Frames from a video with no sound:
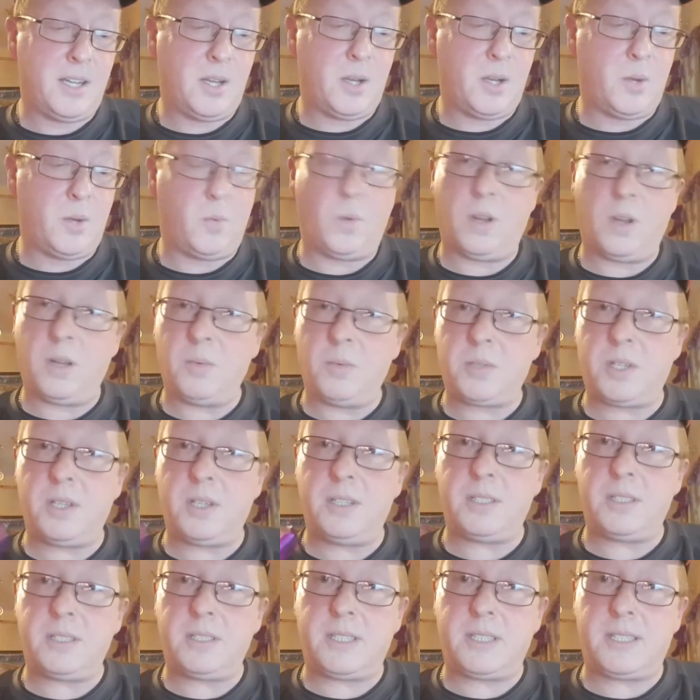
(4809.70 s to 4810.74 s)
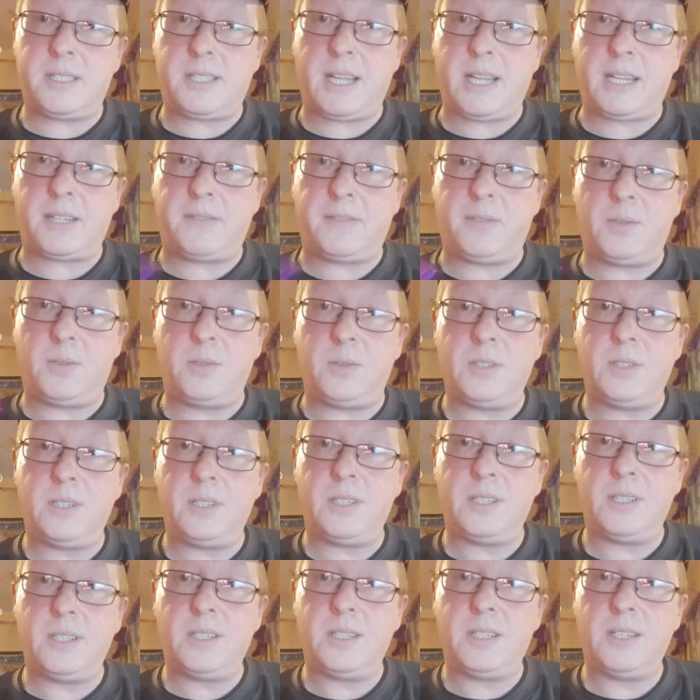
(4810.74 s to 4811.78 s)
When I was at Detectival,
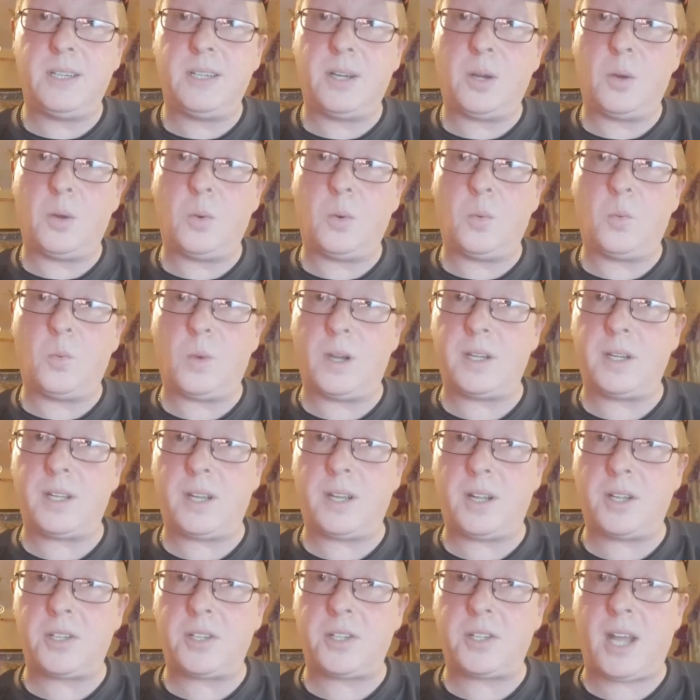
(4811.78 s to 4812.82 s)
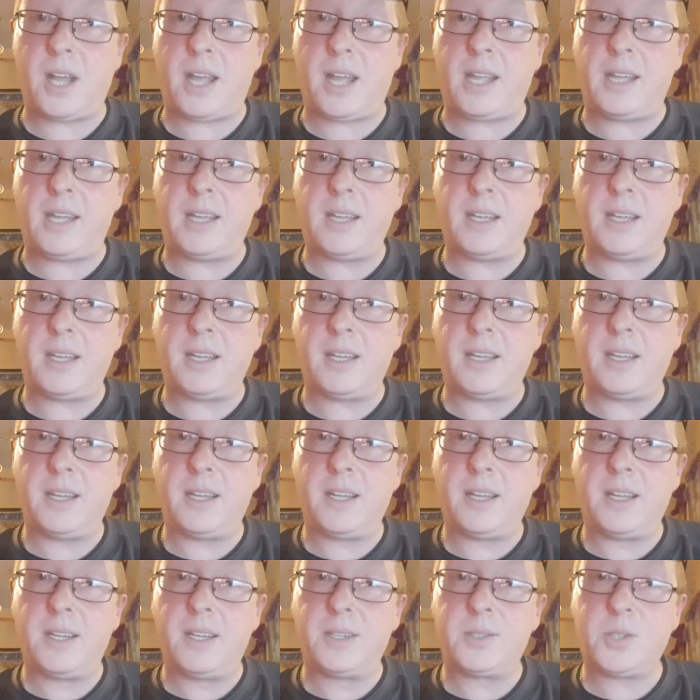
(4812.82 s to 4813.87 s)
where did I stay?
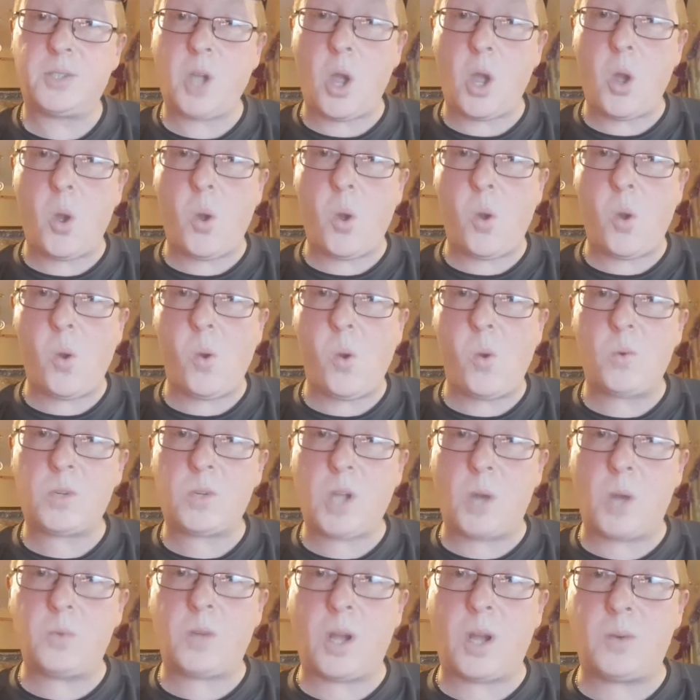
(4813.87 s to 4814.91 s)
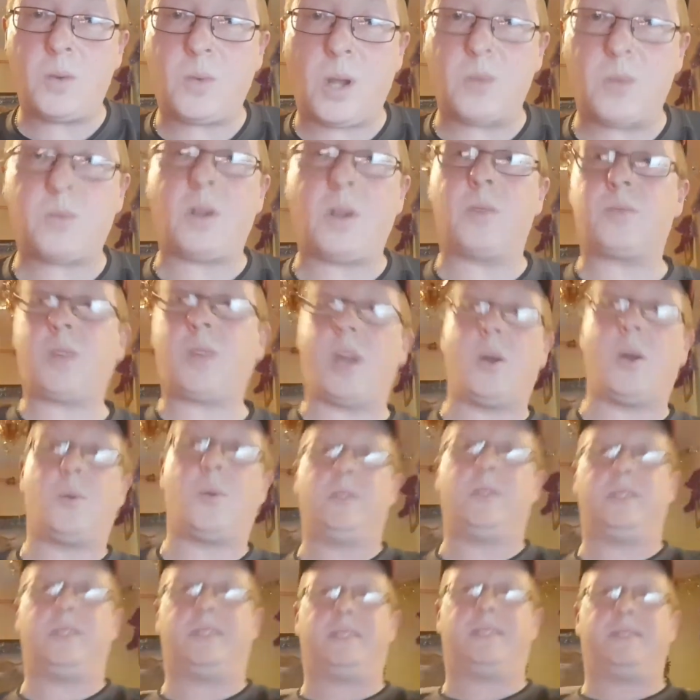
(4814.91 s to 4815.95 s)
Go, go, go, go, go, go.
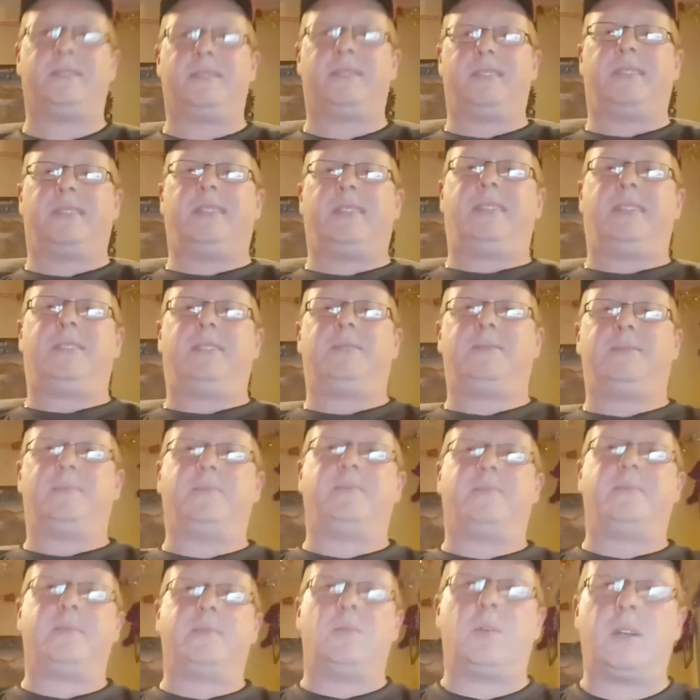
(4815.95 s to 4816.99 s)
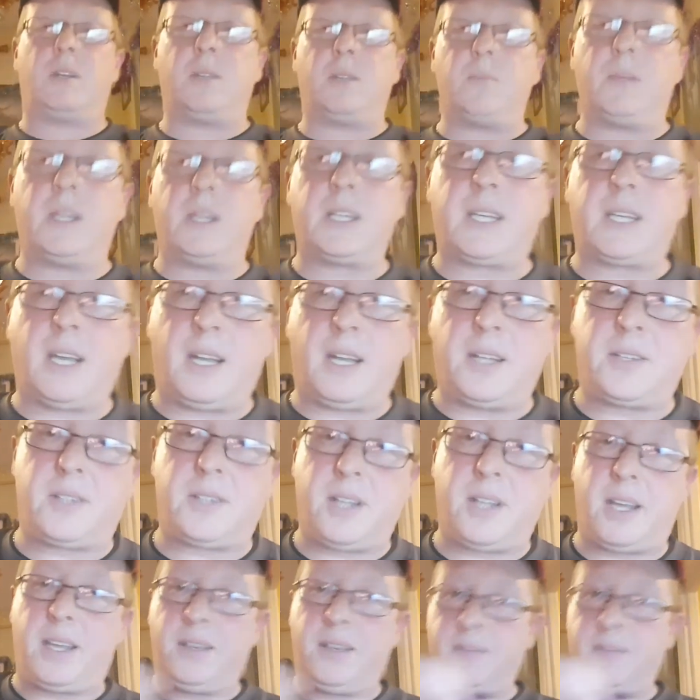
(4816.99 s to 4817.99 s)
Where did me and Kelly stay?